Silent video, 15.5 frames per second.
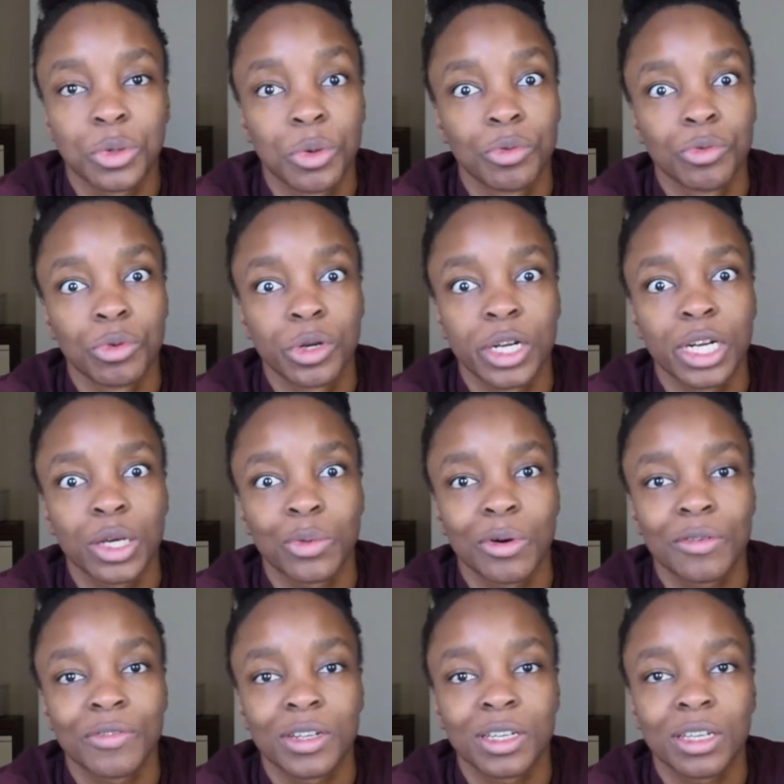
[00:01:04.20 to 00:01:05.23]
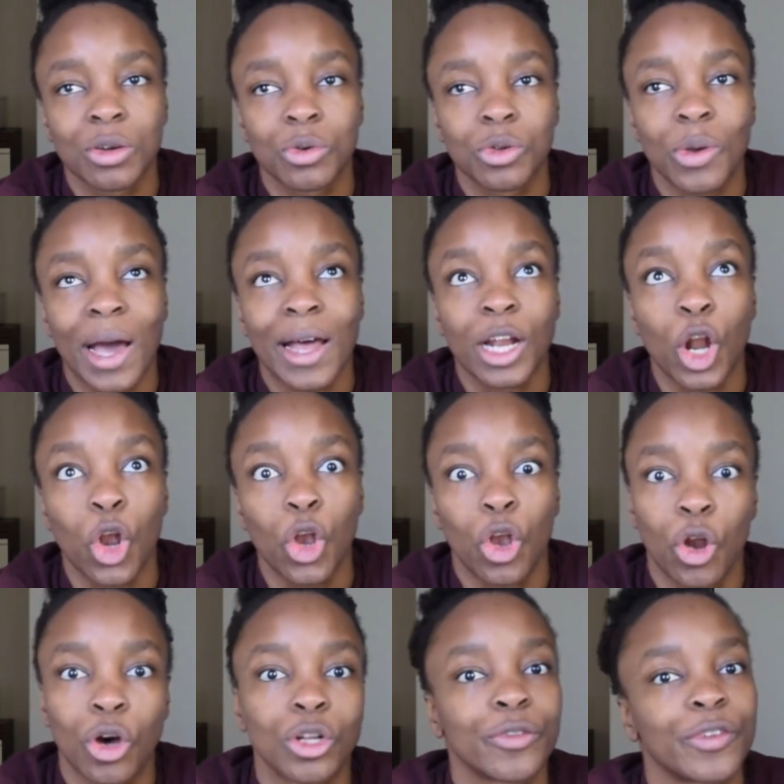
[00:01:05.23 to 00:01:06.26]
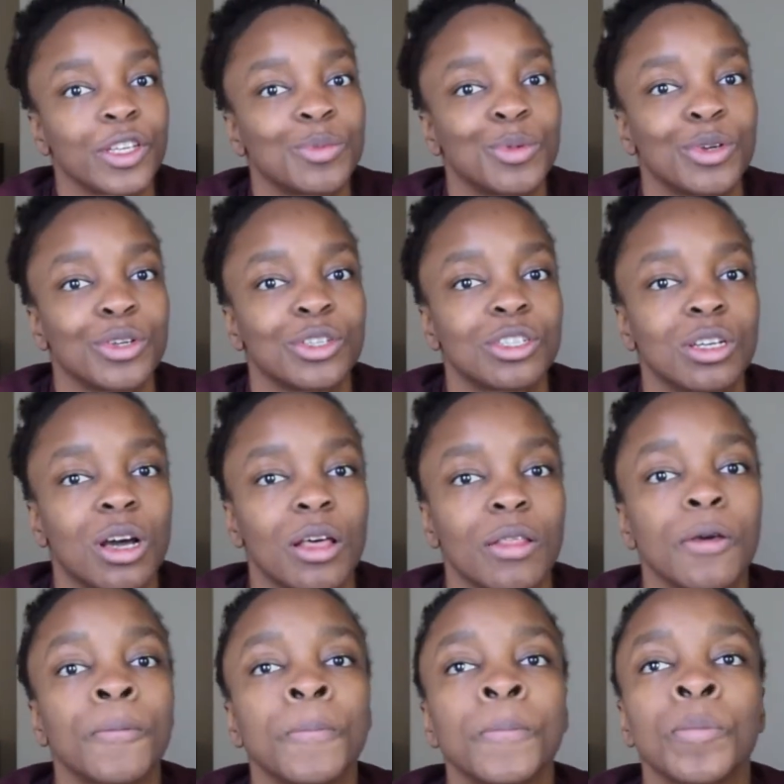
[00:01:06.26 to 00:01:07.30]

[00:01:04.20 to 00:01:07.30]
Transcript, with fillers: you were really waffling or you had a lot of experience to cover.